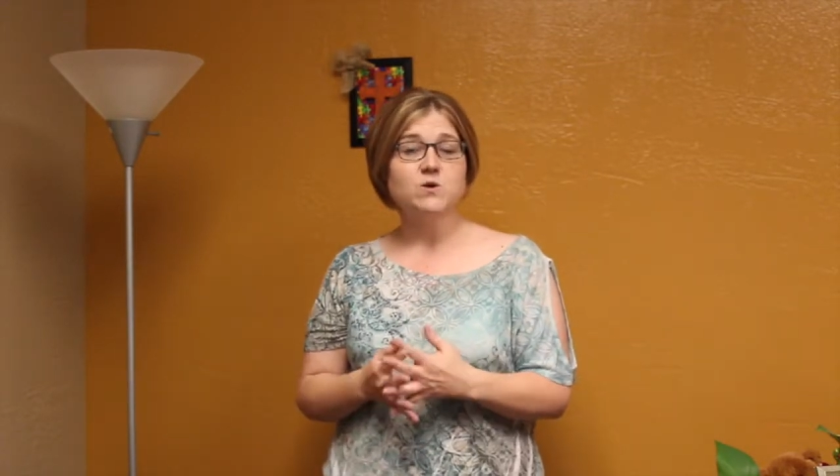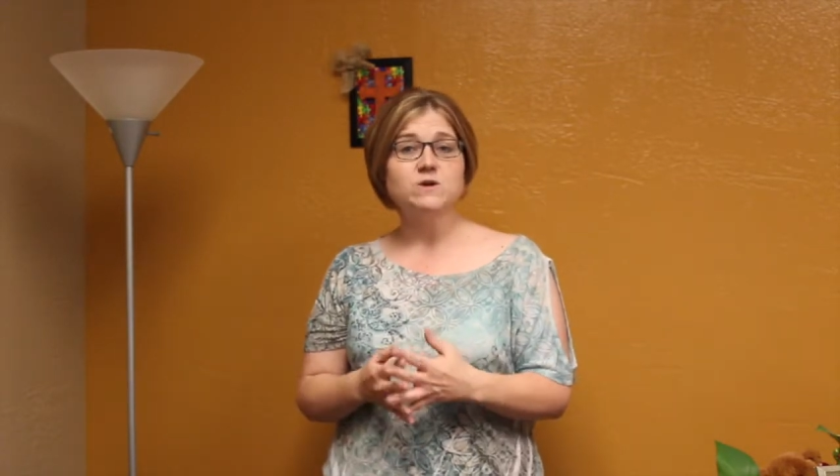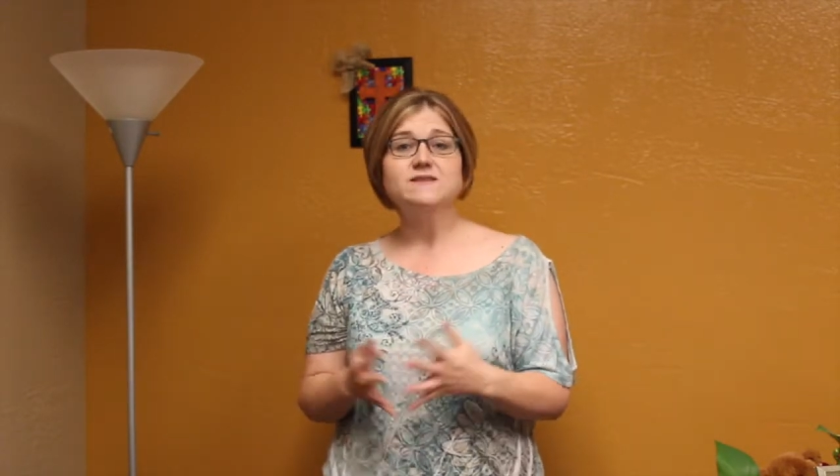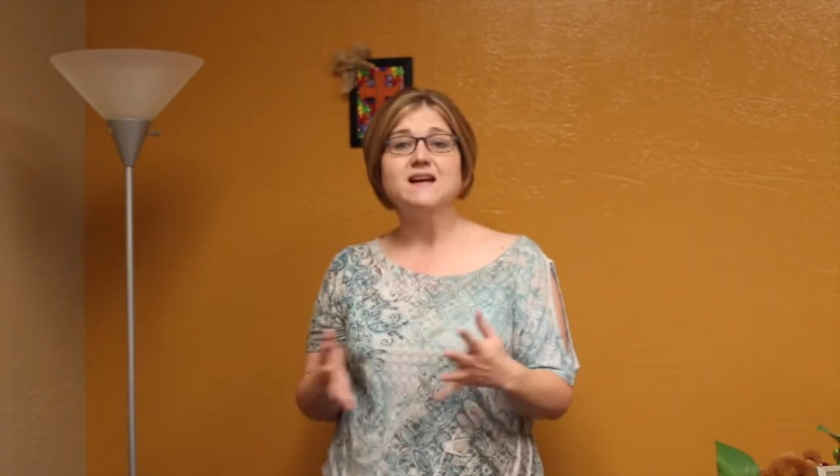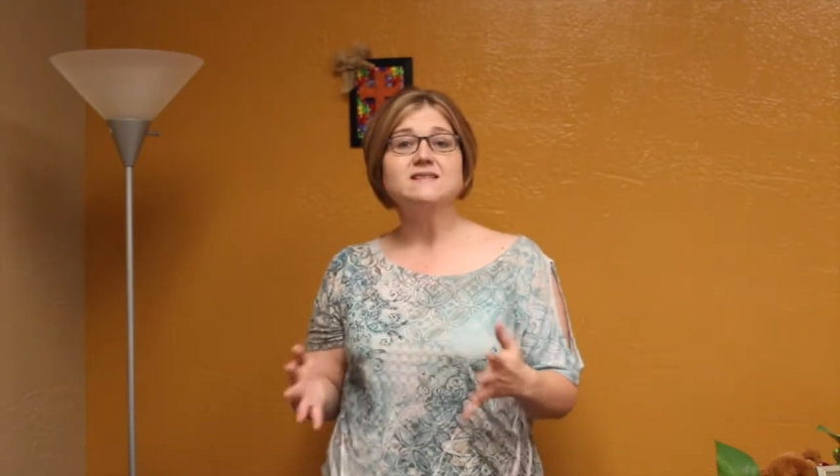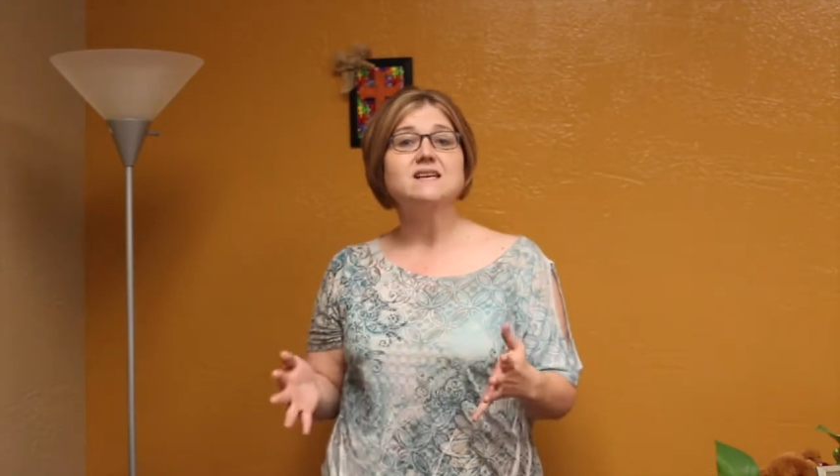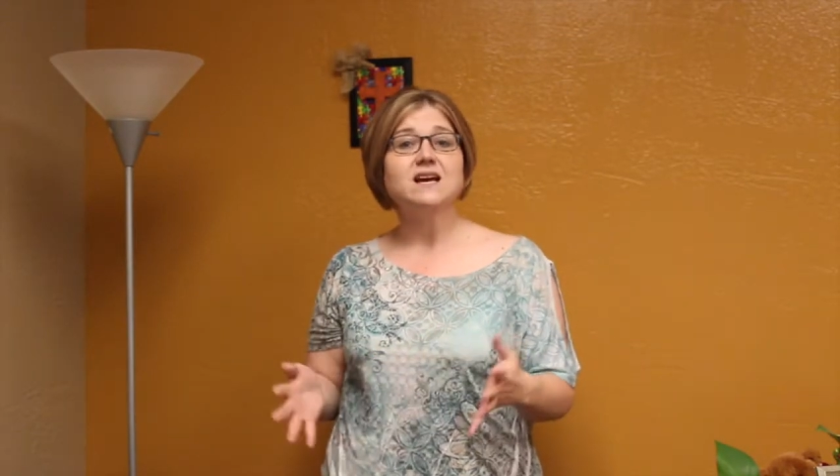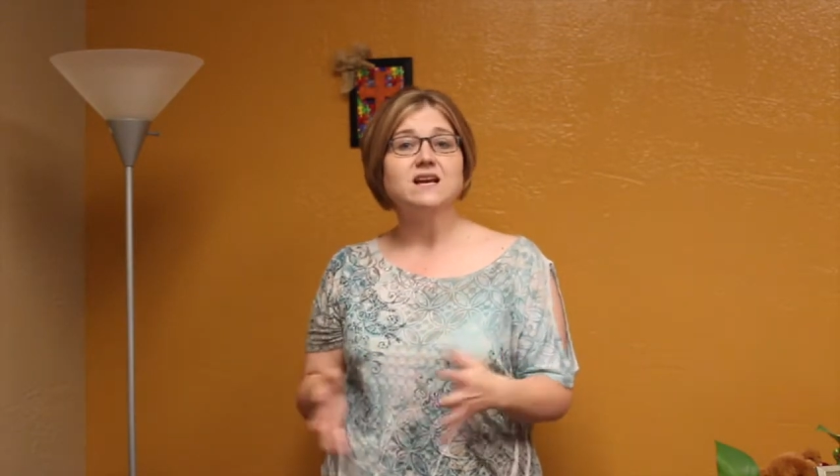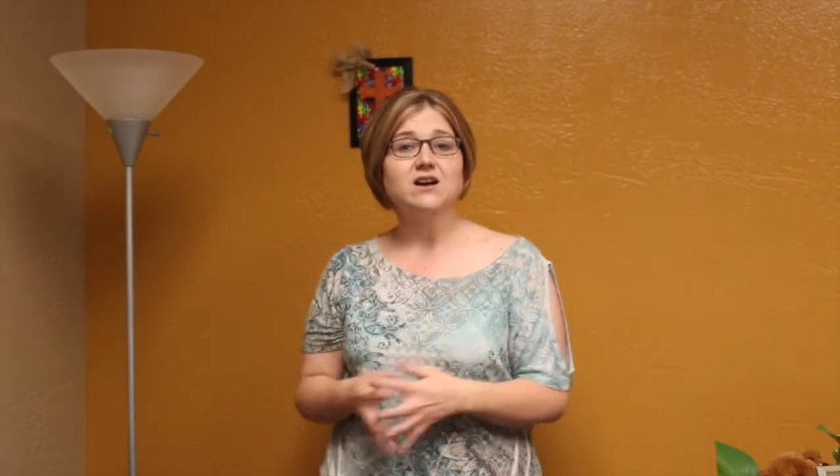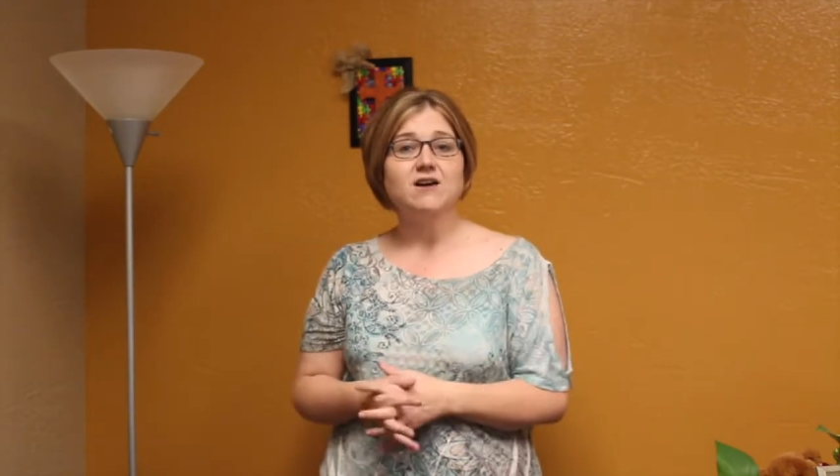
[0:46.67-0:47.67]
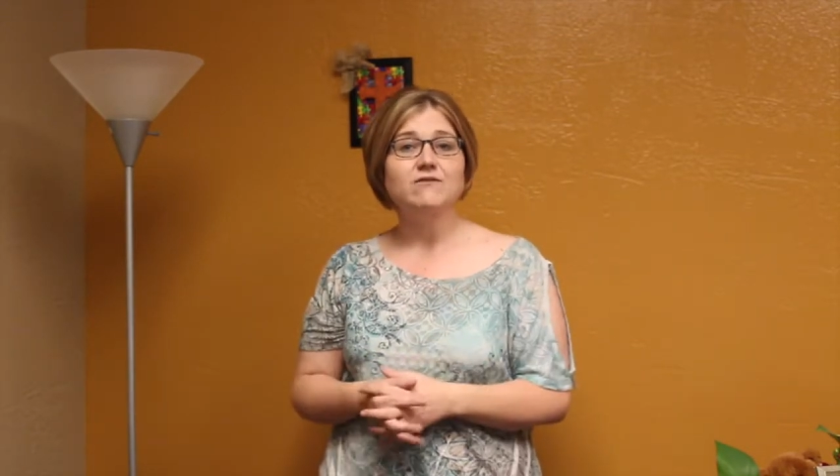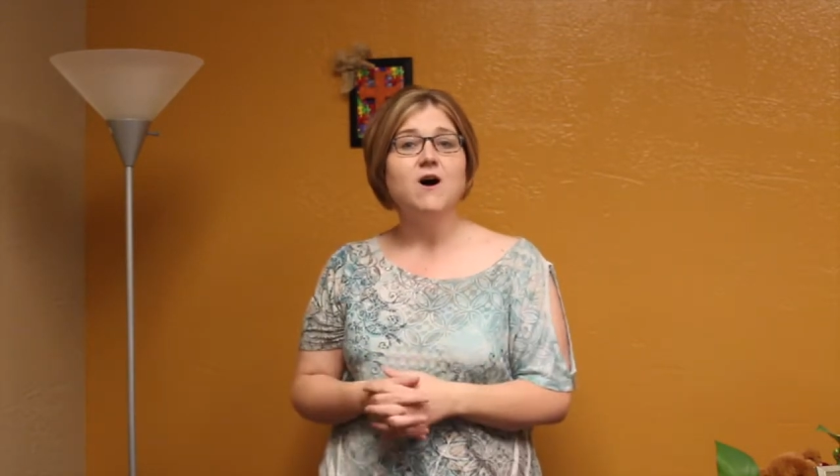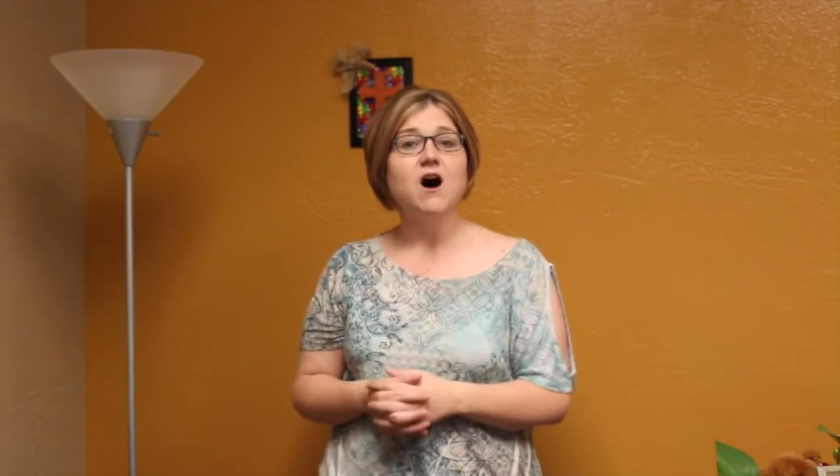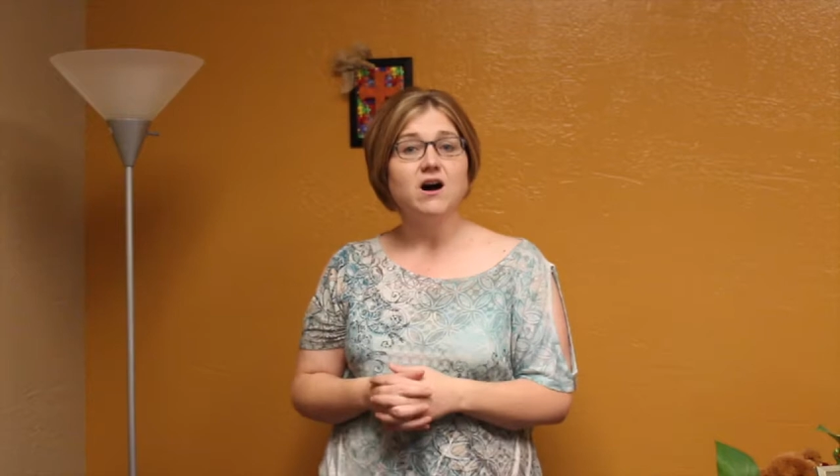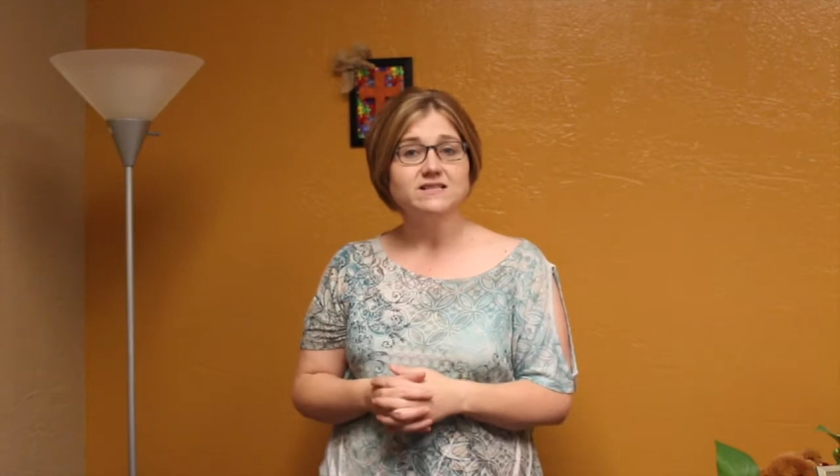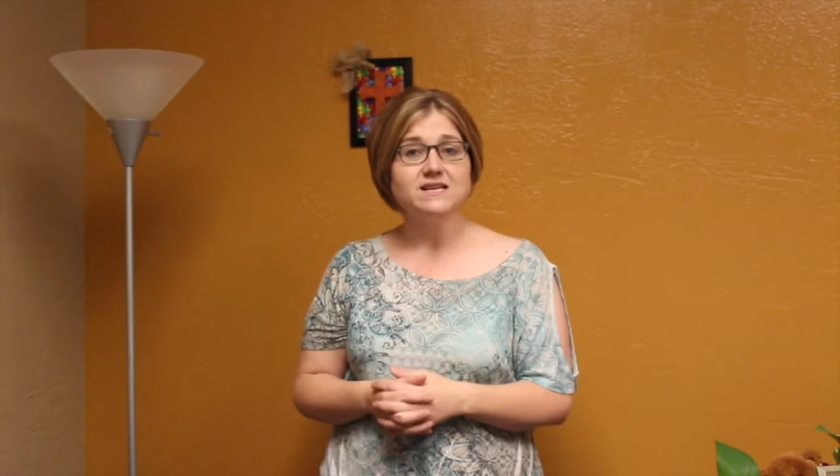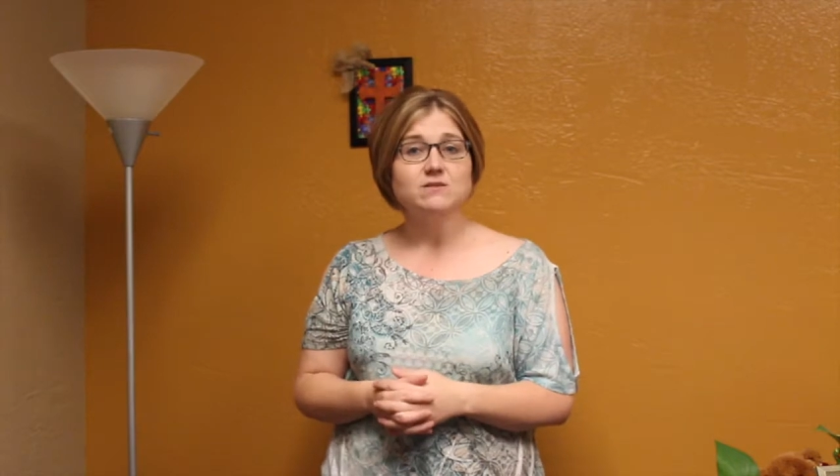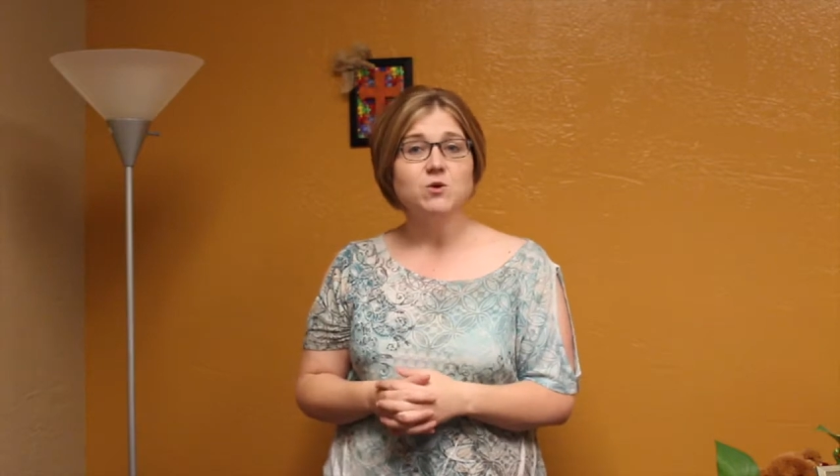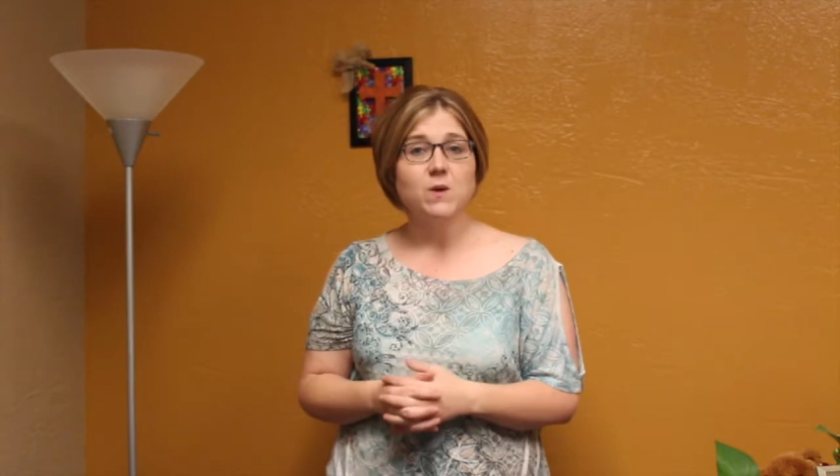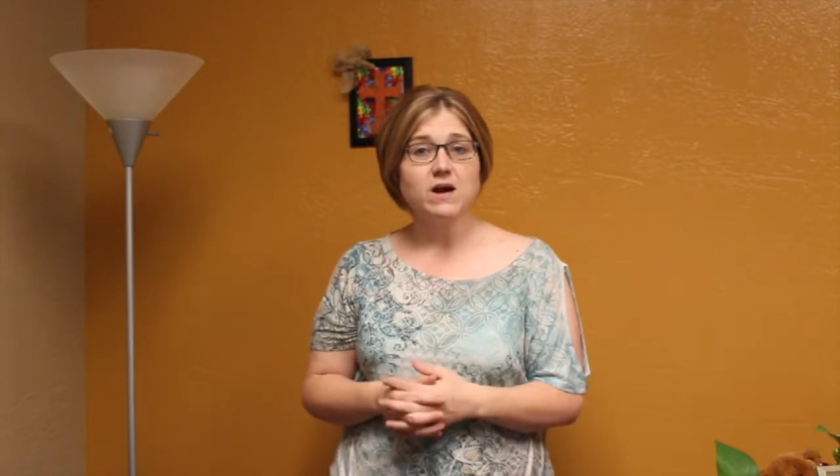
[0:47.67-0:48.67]
And of course, that's kicking off
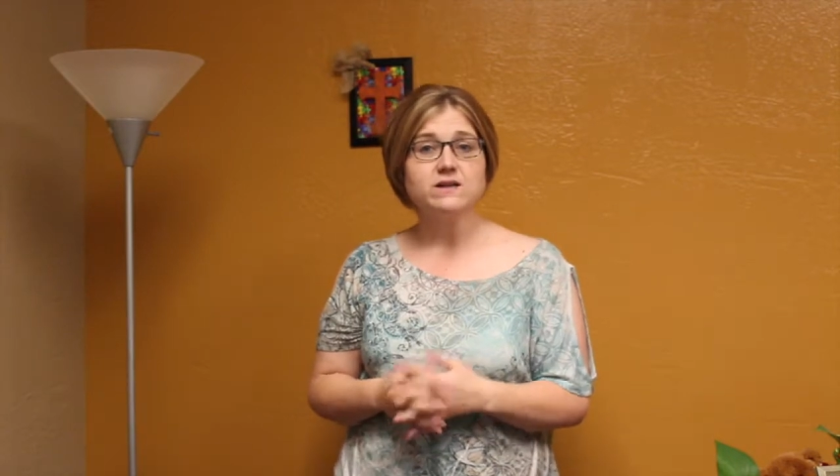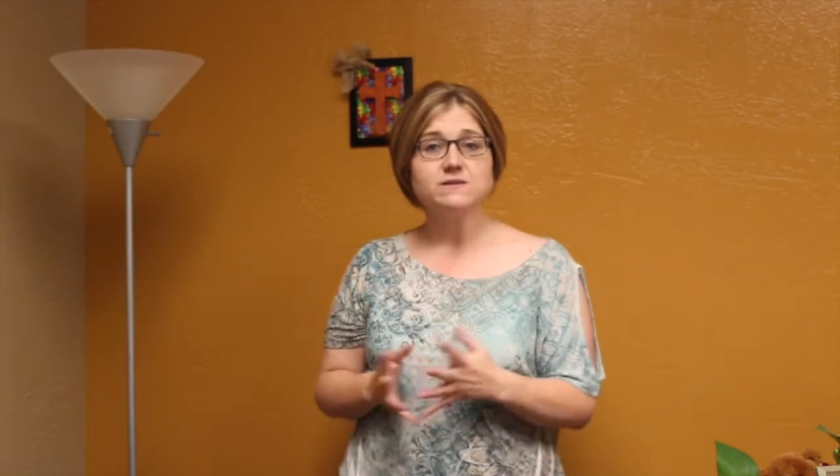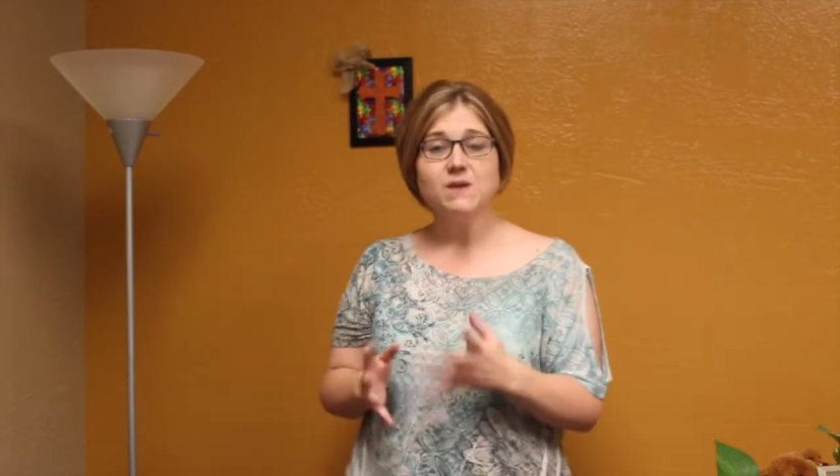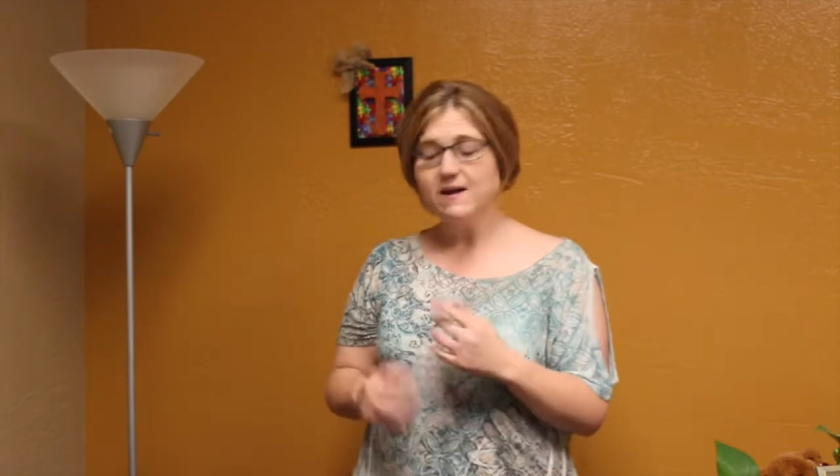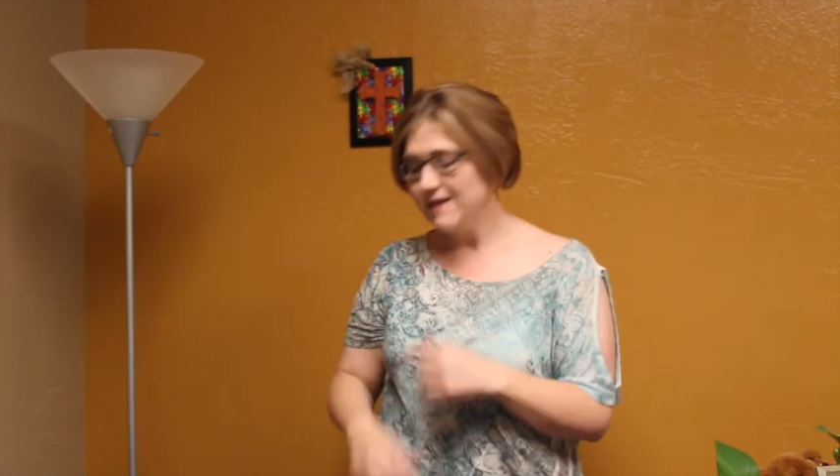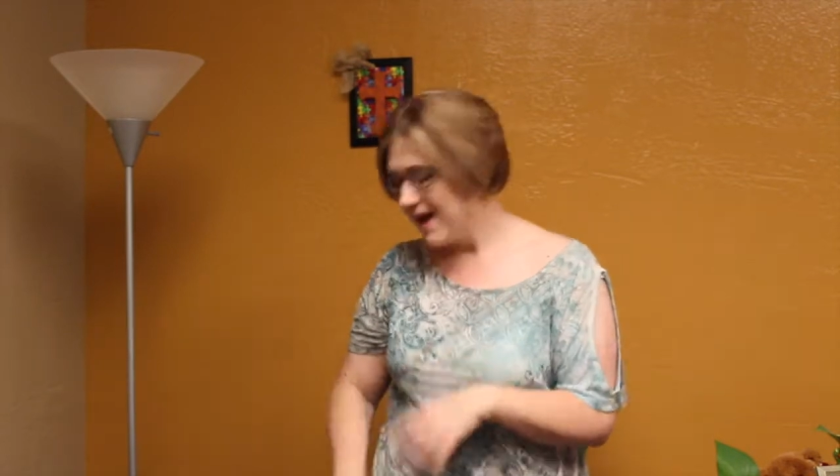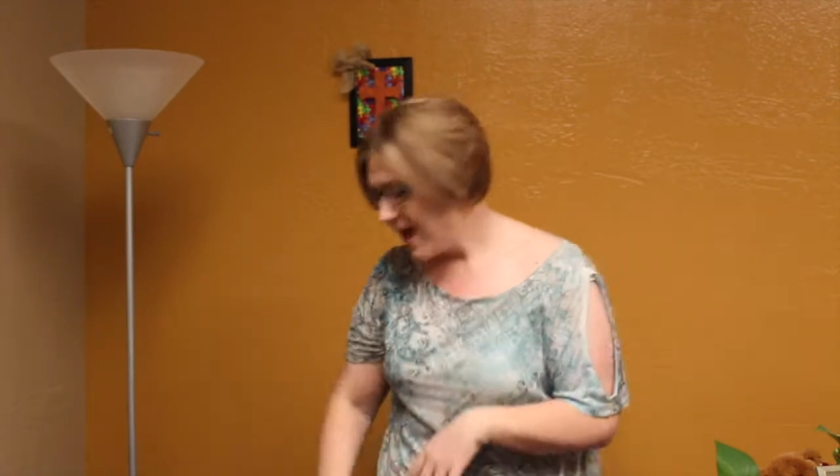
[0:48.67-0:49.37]
Autism Awareness Month.